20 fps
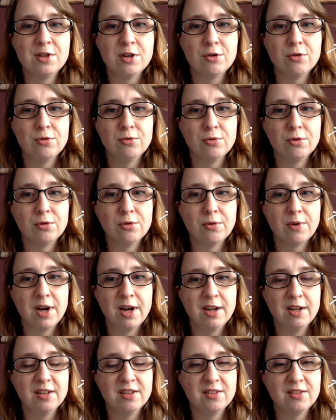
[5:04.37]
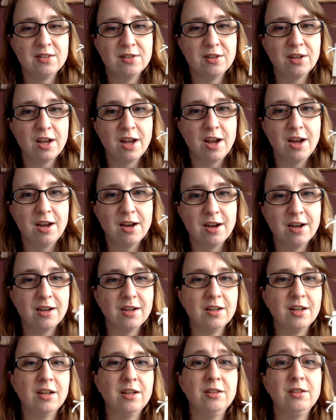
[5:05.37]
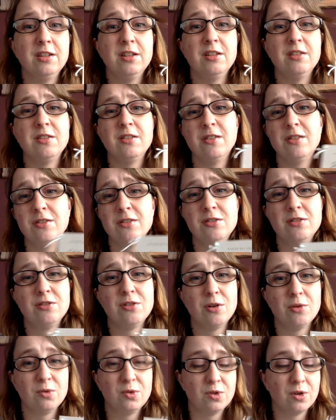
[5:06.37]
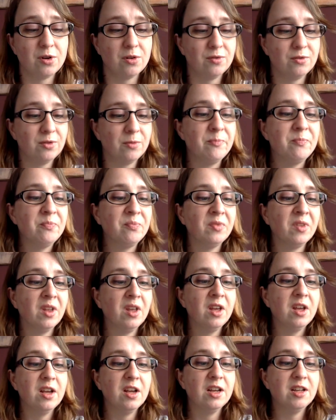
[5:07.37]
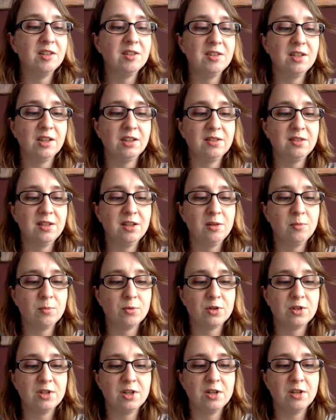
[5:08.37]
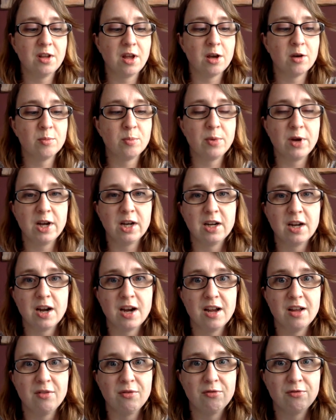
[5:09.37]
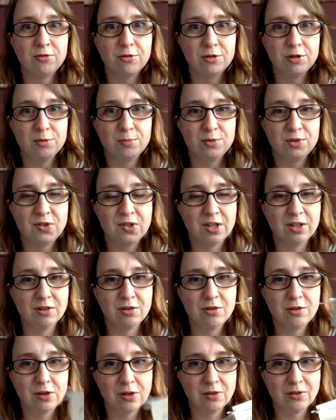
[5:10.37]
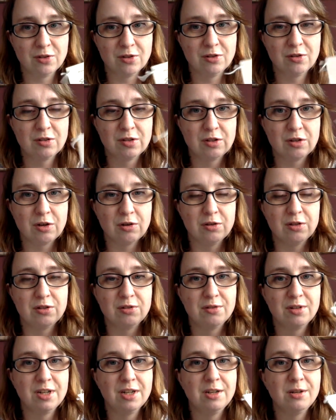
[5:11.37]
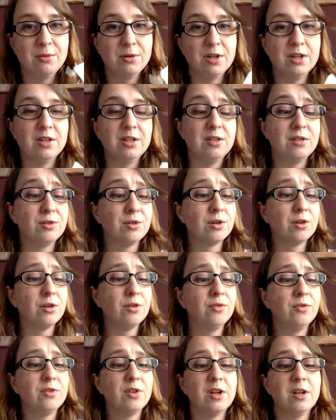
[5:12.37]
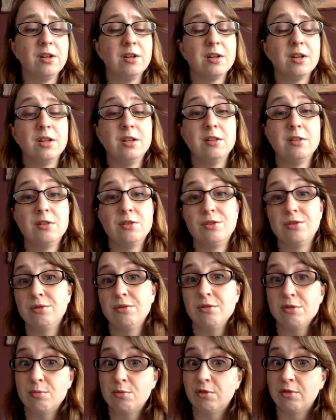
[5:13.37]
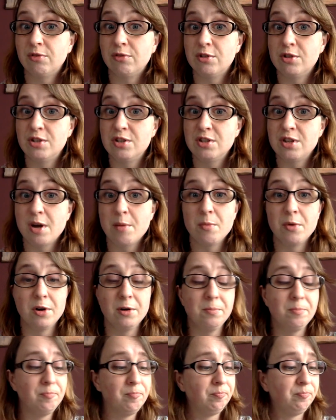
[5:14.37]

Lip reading: de Uruguay Serena, and it's so soft. It's 60% alpaca and 40% cotton, so it's really, really soft and it's suitable for summer.